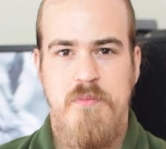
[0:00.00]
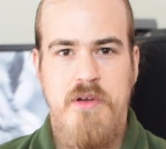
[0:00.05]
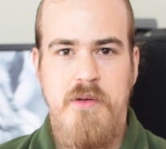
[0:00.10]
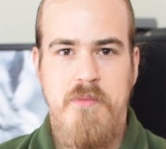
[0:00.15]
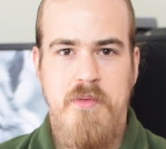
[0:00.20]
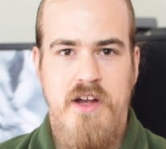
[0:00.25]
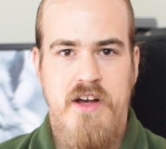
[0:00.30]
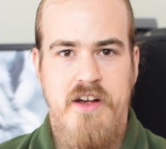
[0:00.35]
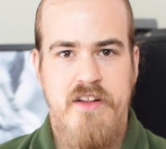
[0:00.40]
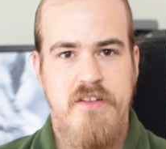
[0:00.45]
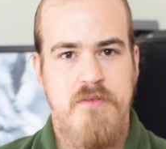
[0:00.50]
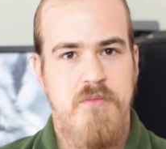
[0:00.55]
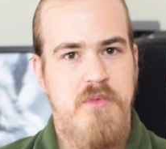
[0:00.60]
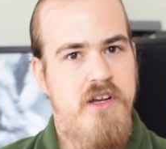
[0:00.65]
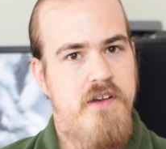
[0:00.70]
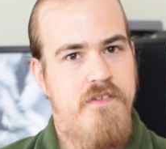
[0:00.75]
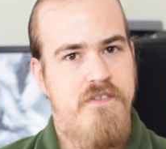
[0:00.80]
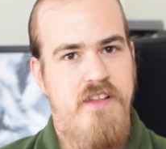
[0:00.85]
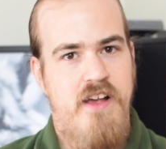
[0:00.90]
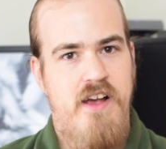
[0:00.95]
people ask
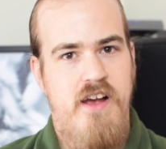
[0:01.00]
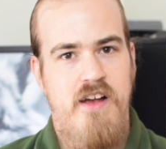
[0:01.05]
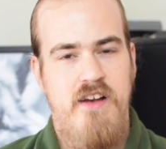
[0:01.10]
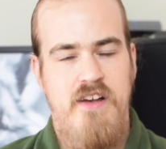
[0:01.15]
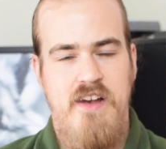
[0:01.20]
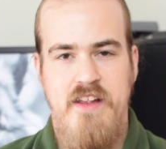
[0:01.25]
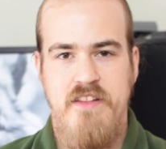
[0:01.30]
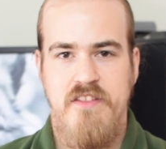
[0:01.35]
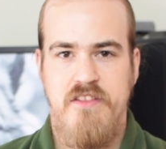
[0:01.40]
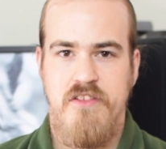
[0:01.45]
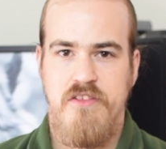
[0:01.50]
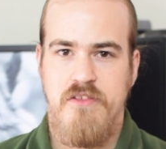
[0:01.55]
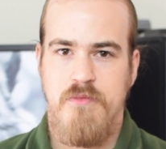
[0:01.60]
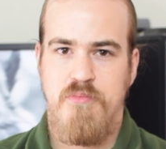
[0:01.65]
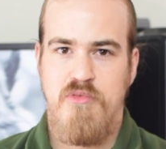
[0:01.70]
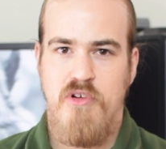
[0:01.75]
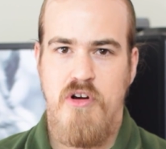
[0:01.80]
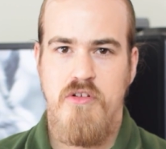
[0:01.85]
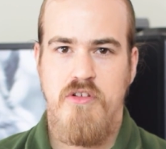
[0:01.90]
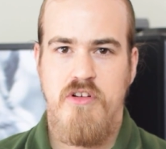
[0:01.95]
me if their lenses are
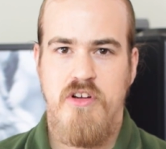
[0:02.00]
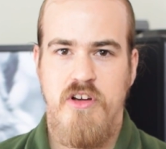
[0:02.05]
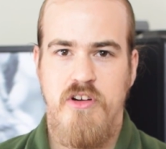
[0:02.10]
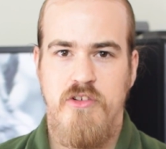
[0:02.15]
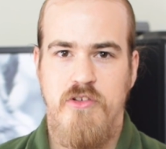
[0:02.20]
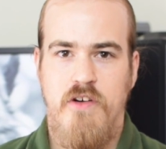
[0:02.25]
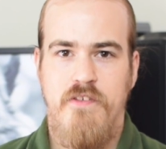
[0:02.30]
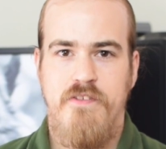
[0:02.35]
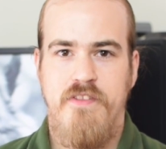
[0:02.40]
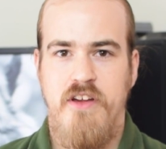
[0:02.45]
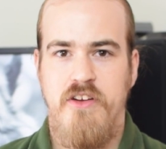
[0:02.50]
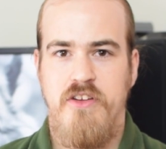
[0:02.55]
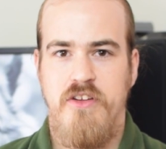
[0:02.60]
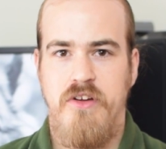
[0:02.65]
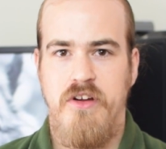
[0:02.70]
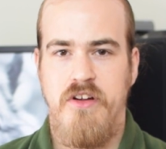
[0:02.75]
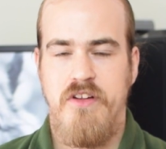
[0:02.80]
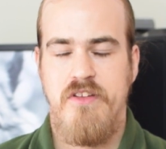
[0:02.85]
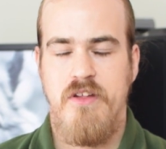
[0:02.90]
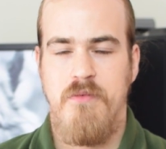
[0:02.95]
broken or if they're
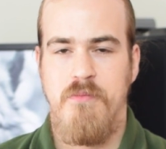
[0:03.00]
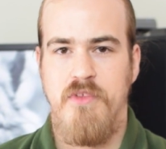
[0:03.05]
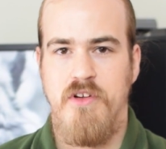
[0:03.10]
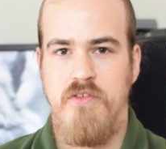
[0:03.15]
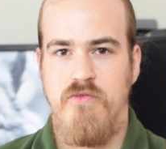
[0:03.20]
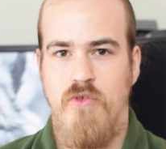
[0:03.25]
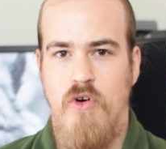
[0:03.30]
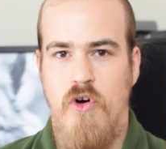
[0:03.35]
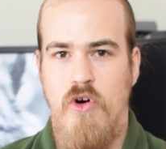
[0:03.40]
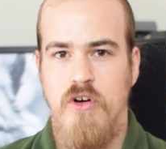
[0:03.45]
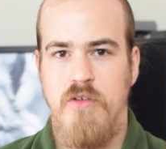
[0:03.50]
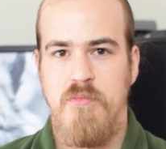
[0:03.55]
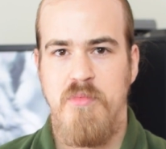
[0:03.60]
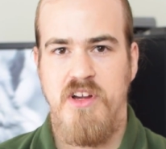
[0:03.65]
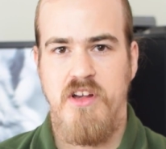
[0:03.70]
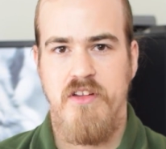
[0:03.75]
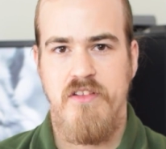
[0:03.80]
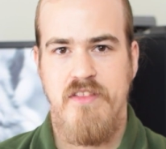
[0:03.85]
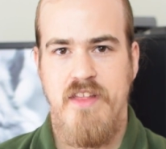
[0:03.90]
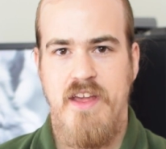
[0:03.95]
doing something wrong
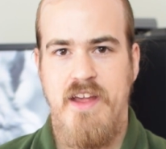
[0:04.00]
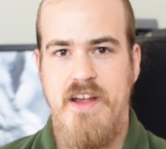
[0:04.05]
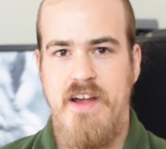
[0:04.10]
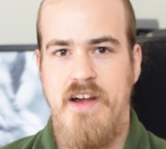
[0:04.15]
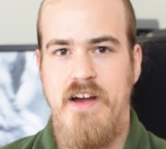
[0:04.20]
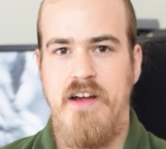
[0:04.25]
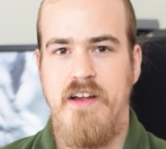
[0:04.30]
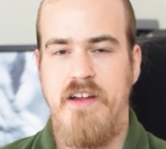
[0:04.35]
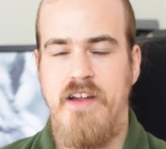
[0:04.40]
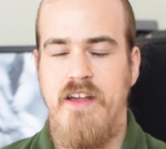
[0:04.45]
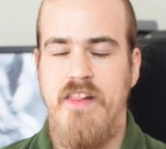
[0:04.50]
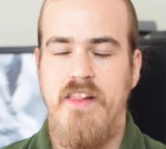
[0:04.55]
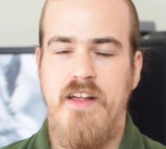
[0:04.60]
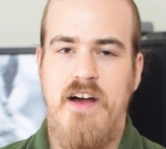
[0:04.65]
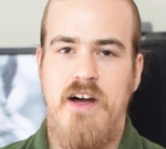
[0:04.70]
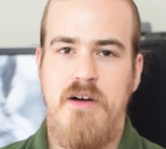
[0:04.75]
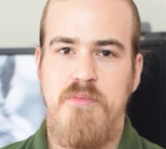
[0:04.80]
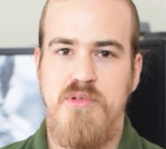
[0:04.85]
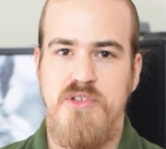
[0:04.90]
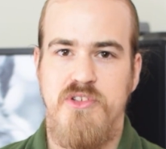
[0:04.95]
because they can't get
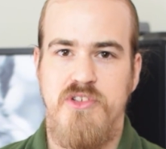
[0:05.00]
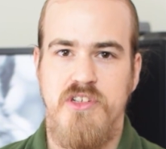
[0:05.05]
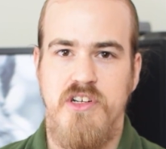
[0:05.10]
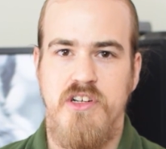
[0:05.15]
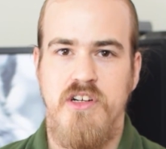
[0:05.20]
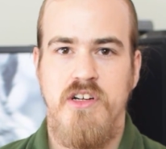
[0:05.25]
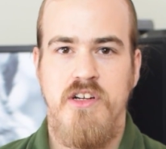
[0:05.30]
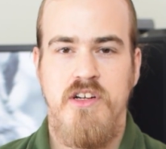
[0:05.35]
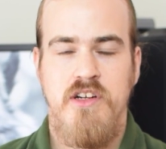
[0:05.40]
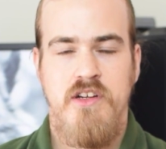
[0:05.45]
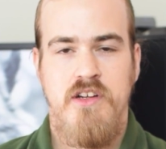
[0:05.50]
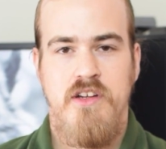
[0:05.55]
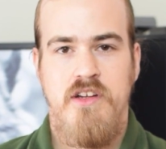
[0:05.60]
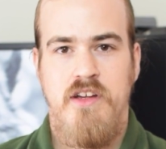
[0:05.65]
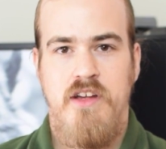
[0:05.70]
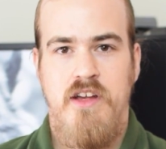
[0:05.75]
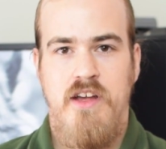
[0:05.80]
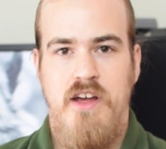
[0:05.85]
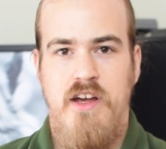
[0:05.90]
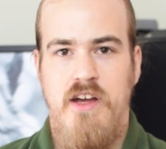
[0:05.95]
that aperture.
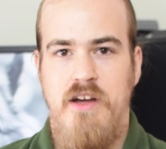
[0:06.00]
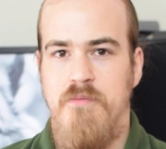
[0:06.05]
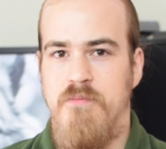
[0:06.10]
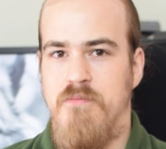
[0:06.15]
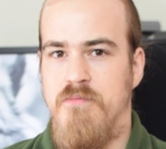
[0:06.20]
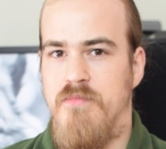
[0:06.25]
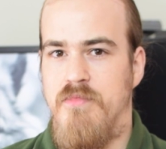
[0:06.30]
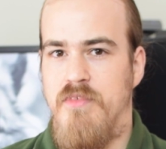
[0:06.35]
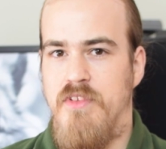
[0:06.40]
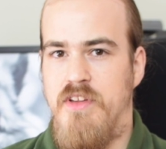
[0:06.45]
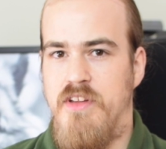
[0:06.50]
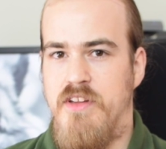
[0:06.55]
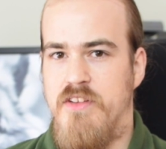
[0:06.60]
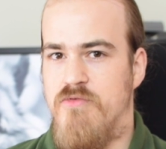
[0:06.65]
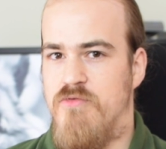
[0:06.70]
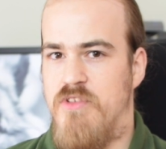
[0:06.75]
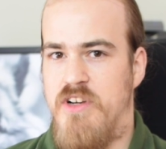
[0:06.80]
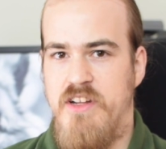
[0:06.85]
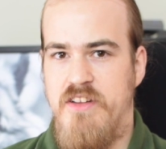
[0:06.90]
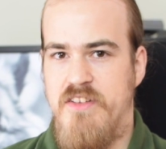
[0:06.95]
Um,
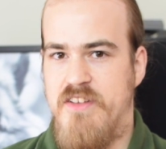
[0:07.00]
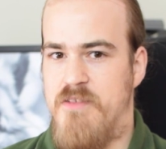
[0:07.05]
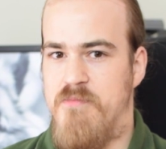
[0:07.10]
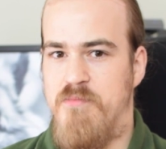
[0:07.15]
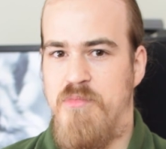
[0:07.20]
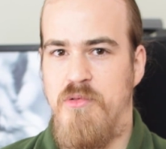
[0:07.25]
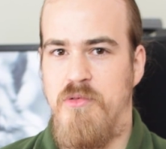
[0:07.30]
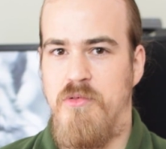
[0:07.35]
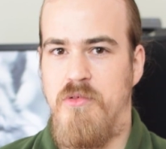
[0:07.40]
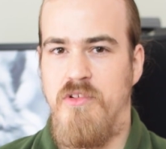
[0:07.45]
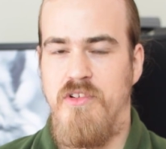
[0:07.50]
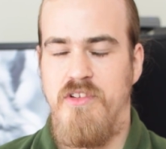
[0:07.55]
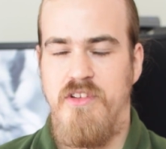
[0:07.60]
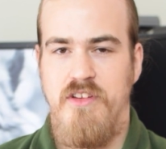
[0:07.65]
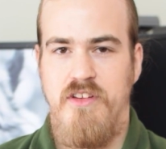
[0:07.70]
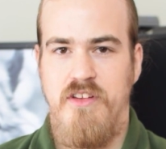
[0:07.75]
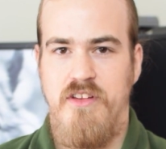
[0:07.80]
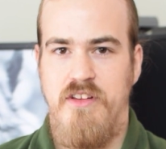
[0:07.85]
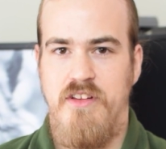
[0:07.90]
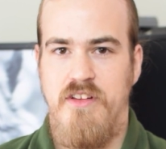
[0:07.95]
it's really simple.
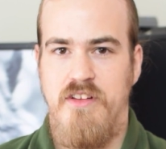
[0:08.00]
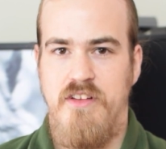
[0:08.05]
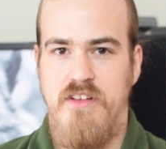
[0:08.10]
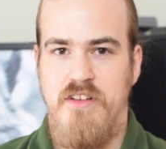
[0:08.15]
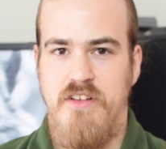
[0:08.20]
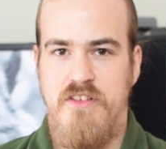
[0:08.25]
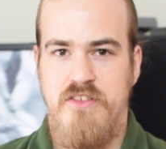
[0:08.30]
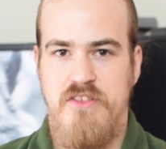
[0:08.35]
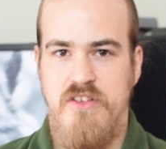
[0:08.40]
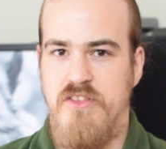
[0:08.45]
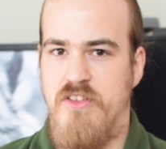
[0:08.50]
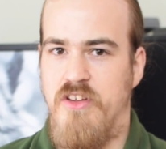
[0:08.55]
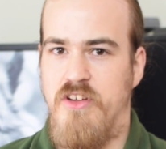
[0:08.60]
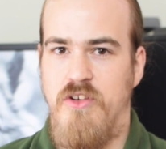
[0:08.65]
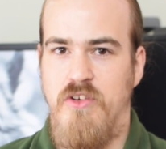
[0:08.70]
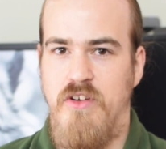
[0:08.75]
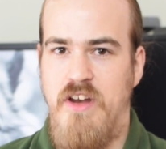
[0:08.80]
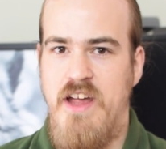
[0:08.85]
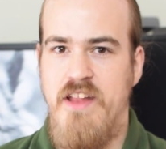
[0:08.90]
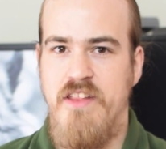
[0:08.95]
It's just that
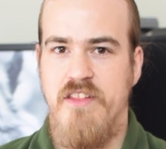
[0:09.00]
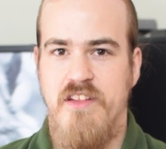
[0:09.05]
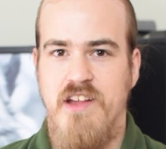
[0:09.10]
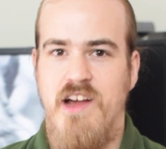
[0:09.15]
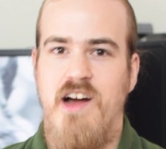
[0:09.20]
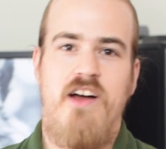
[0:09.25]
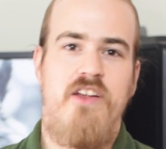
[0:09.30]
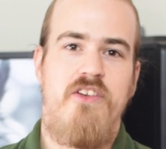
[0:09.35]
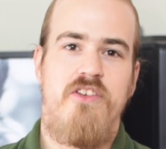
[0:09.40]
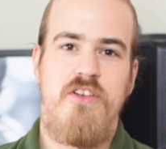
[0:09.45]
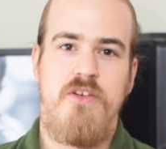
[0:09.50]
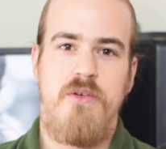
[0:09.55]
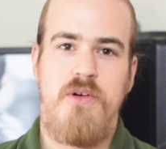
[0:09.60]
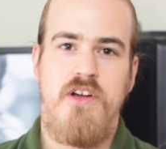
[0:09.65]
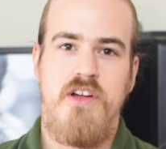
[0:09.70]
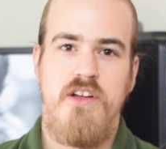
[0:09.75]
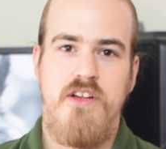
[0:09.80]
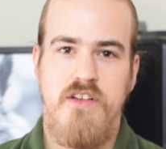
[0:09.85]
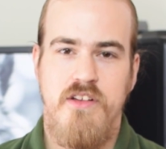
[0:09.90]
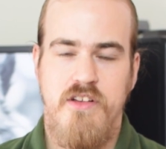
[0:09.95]
your lens can't do
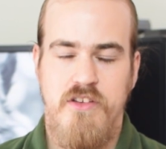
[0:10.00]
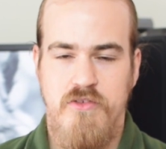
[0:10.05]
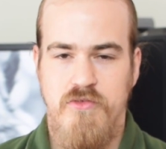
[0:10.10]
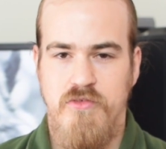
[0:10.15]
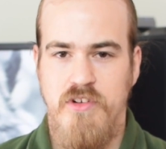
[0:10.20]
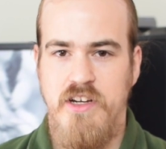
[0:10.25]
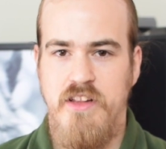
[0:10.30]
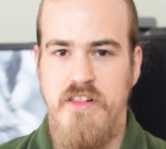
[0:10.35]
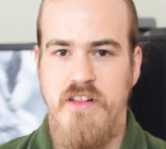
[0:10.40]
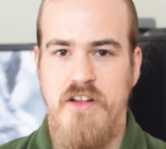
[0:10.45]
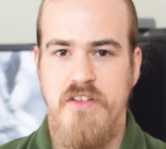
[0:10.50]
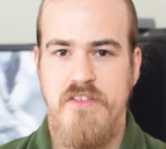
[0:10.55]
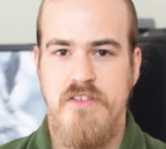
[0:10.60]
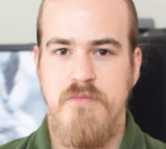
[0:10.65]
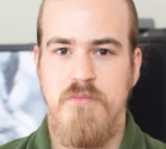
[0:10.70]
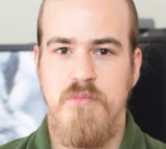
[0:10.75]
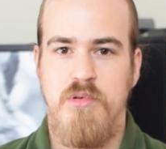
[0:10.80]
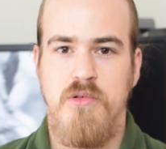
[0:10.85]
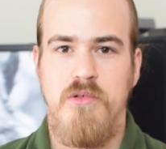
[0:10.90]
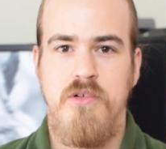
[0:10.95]
it. It's really that
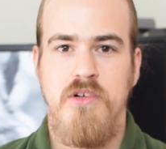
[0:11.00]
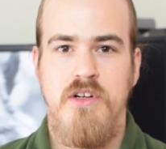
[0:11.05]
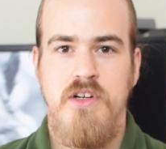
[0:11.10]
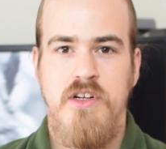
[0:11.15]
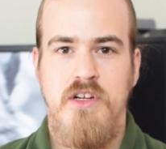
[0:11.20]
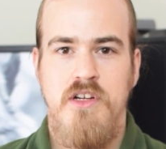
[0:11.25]
simple.